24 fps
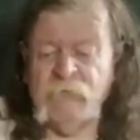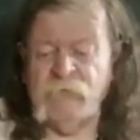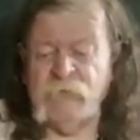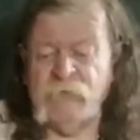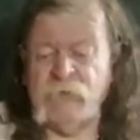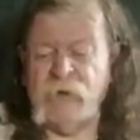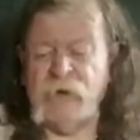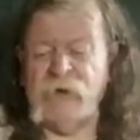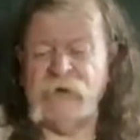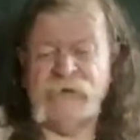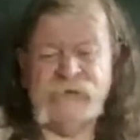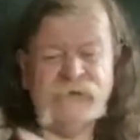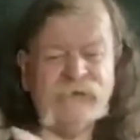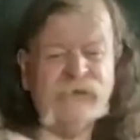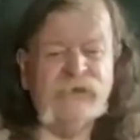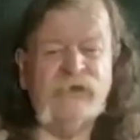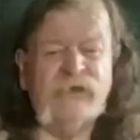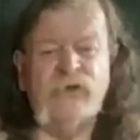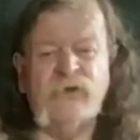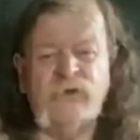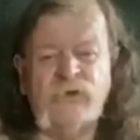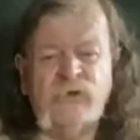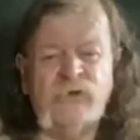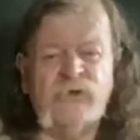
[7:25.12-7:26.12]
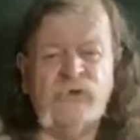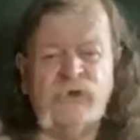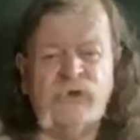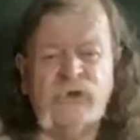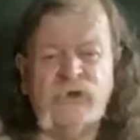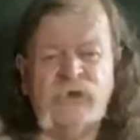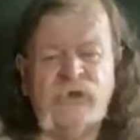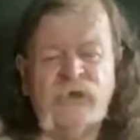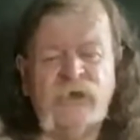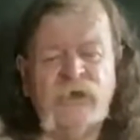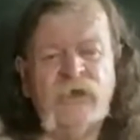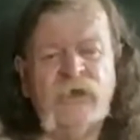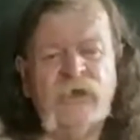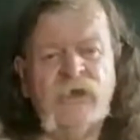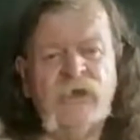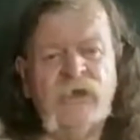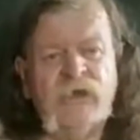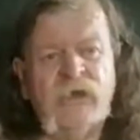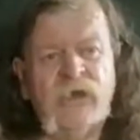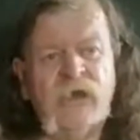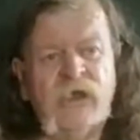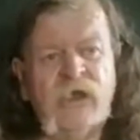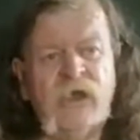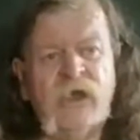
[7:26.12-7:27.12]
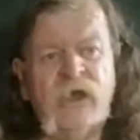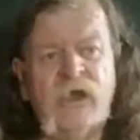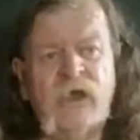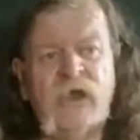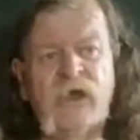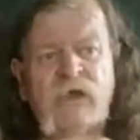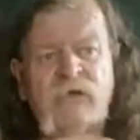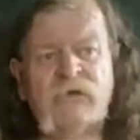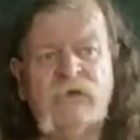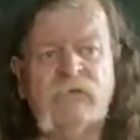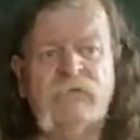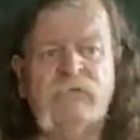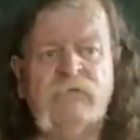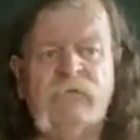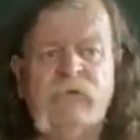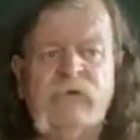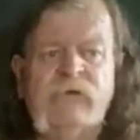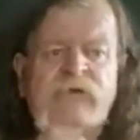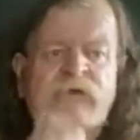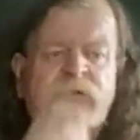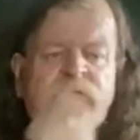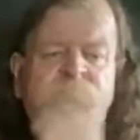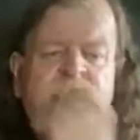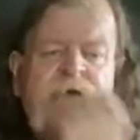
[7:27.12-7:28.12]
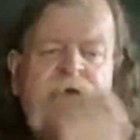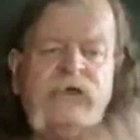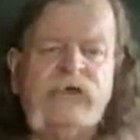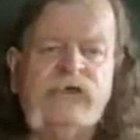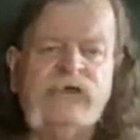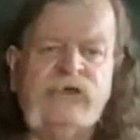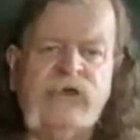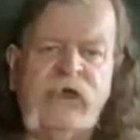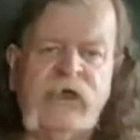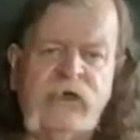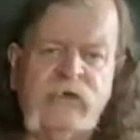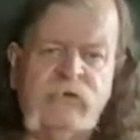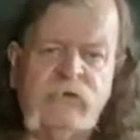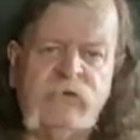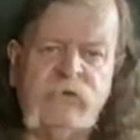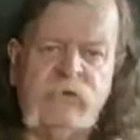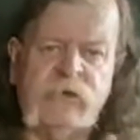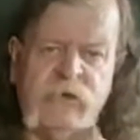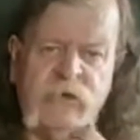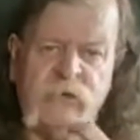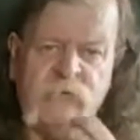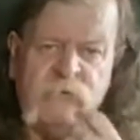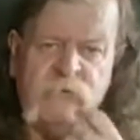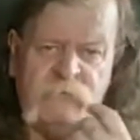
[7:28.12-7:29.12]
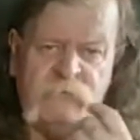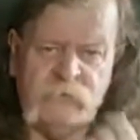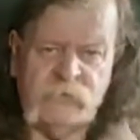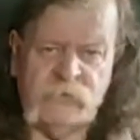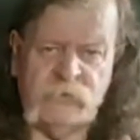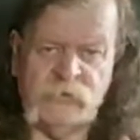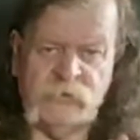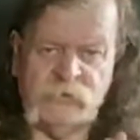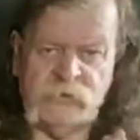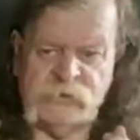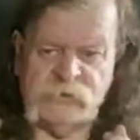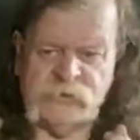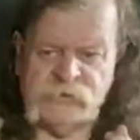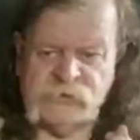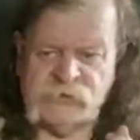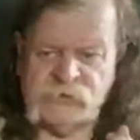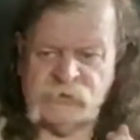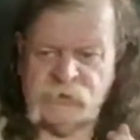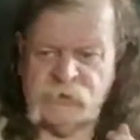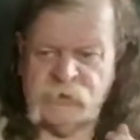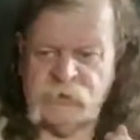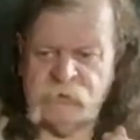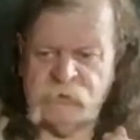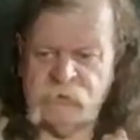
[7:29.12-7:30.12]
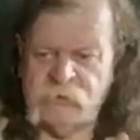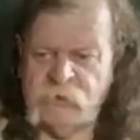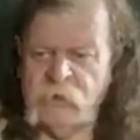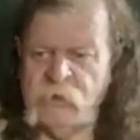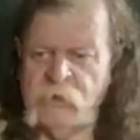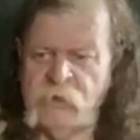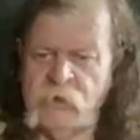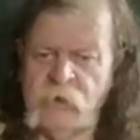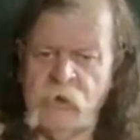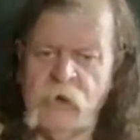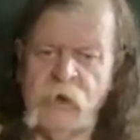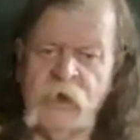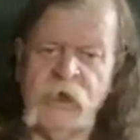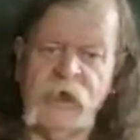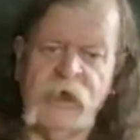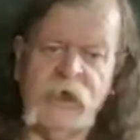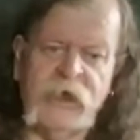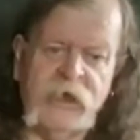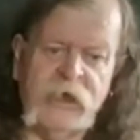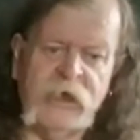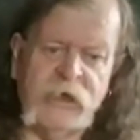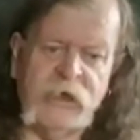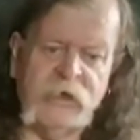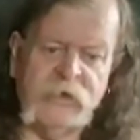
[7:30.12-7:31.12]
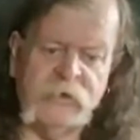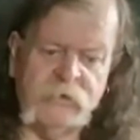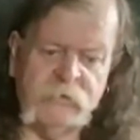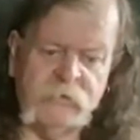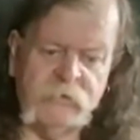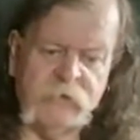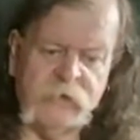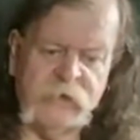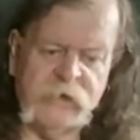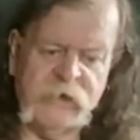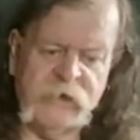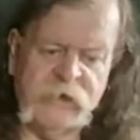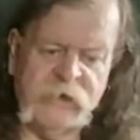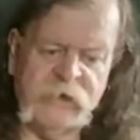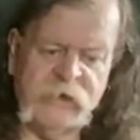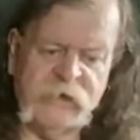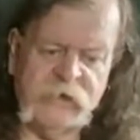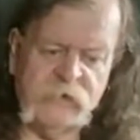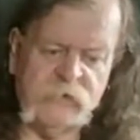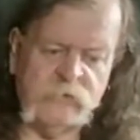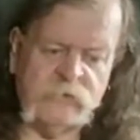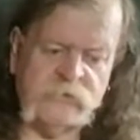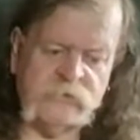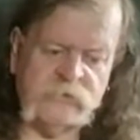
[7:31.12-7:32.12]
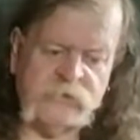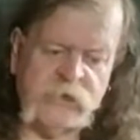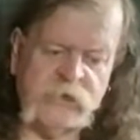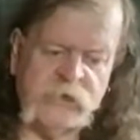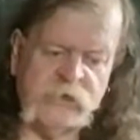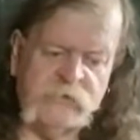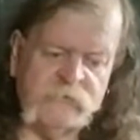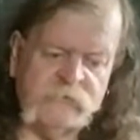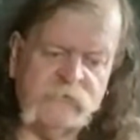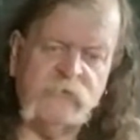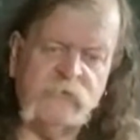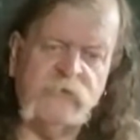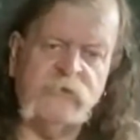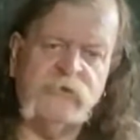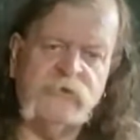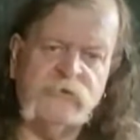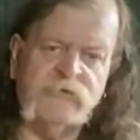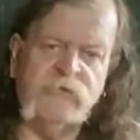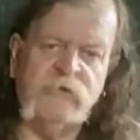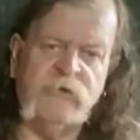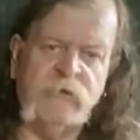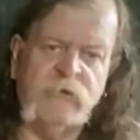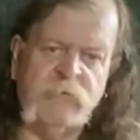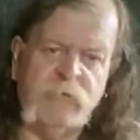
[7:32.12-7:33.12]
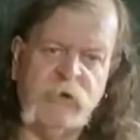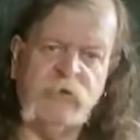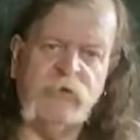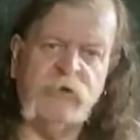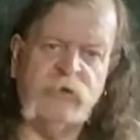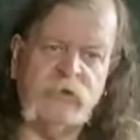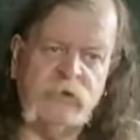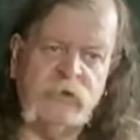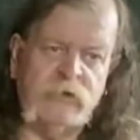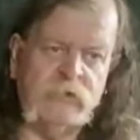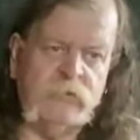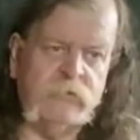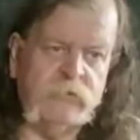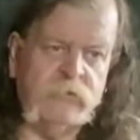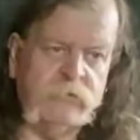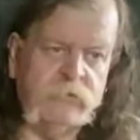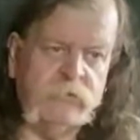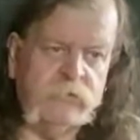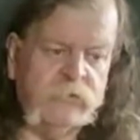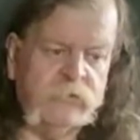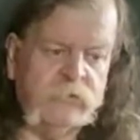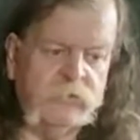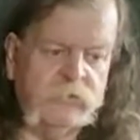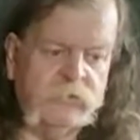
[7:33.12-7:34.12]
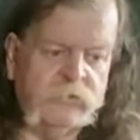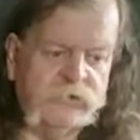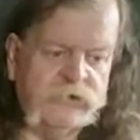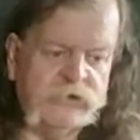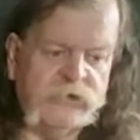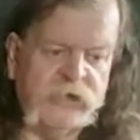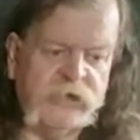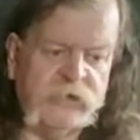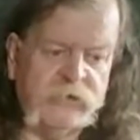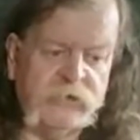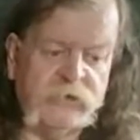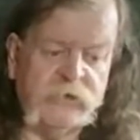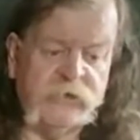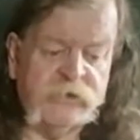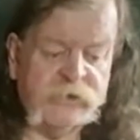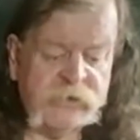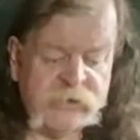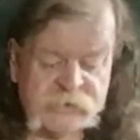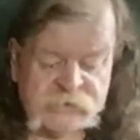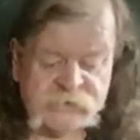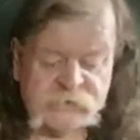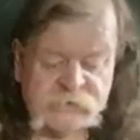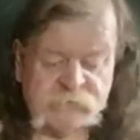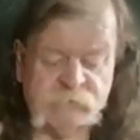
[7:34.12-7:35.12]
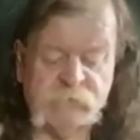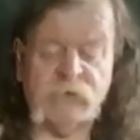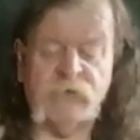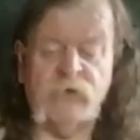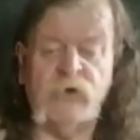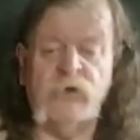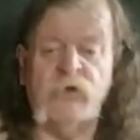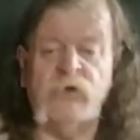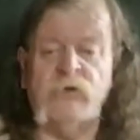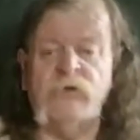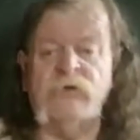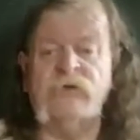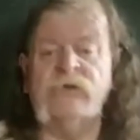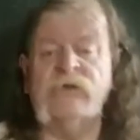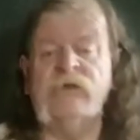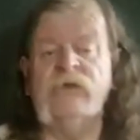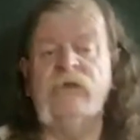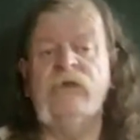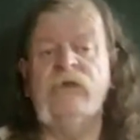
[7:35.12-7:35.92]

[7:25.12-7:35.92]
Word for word: By 1800, uh, they built a bigger jail on Vernon Street, and it looks like the front of an American jail, and that's because